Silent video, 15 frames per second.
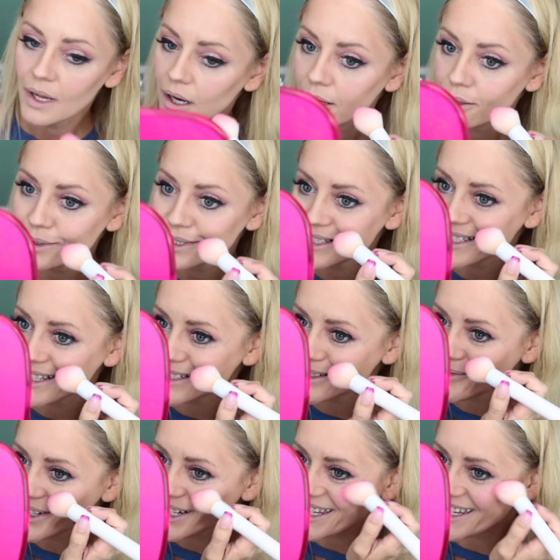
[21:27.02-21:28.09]
Oh, it's such a
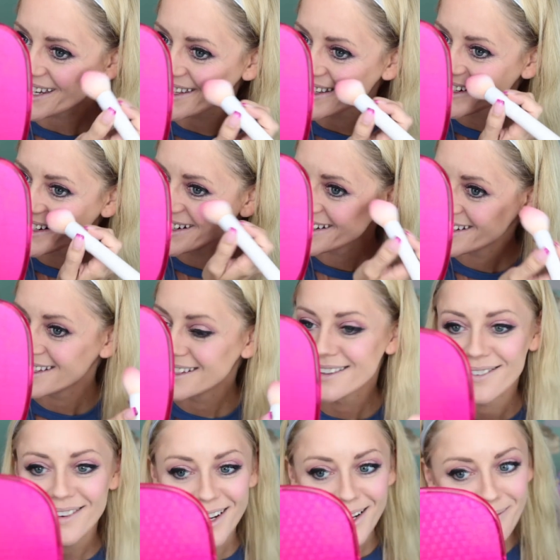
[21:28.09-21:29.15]
pretty color. It's
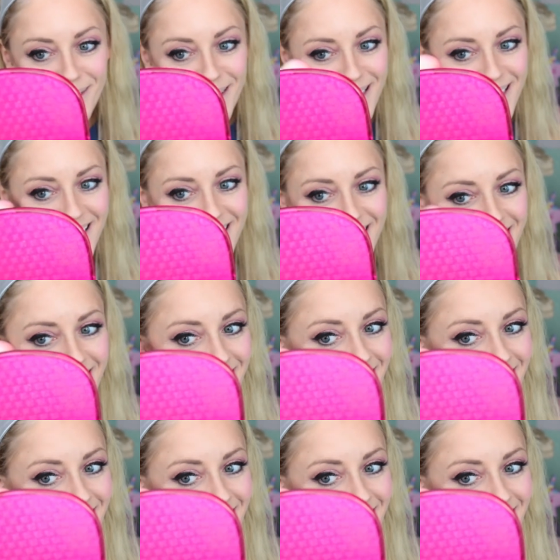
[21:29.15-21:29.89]
very pink.